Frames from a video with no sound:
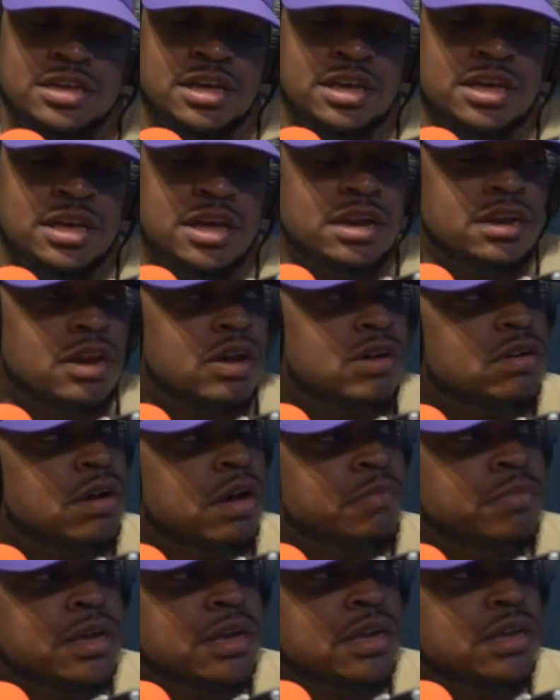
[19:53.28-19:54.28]
Yeah, I know.
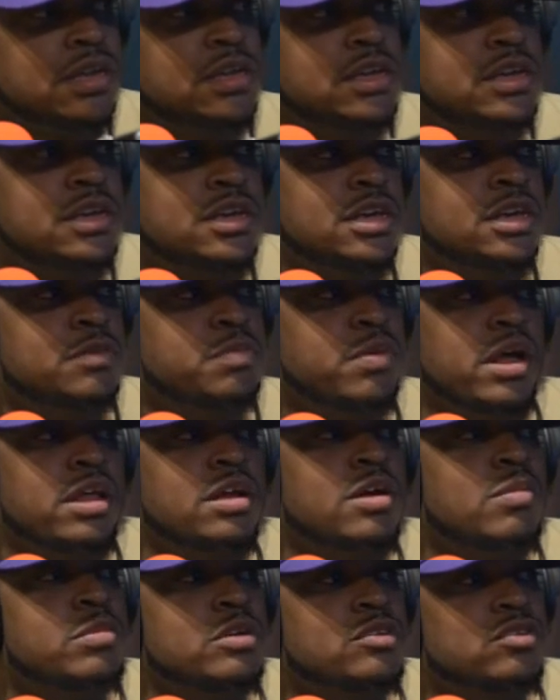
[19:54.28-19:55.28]
I mean, he
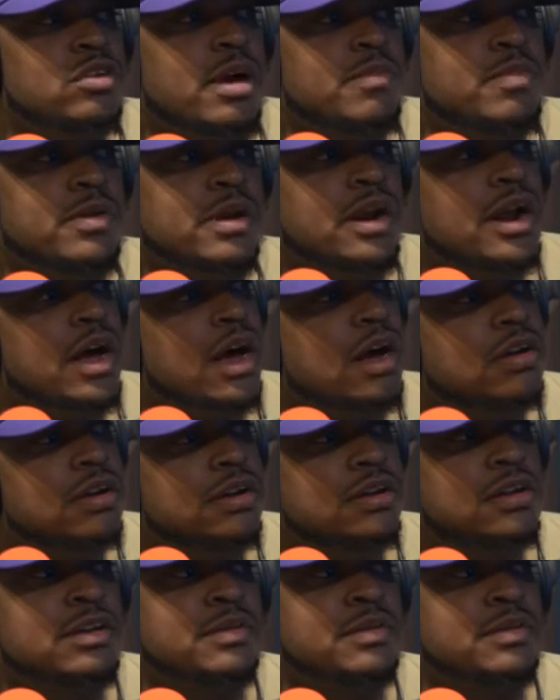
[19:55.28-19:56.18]
probably gonna be trapping it out.